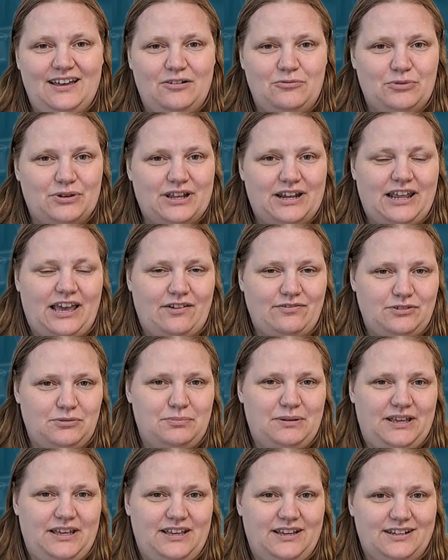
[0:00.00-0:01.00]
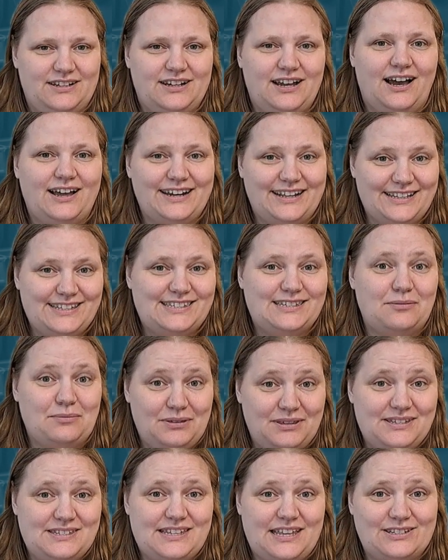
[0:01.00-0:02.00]
we're going to have to be cutting some
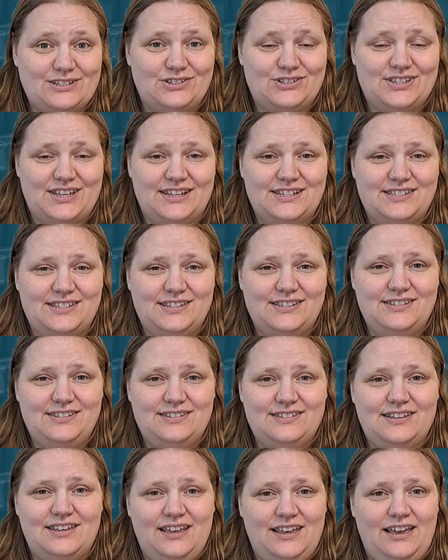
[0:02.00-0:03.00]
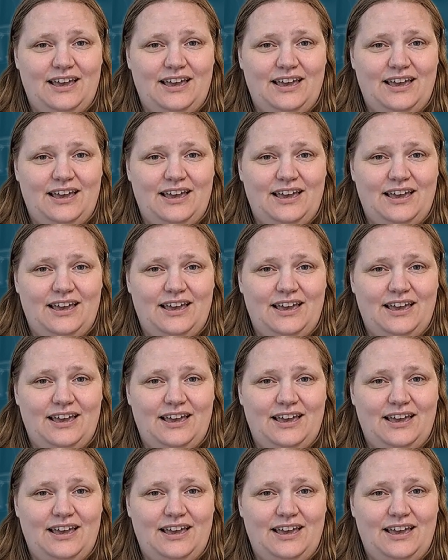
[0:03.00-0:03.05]
of these exercises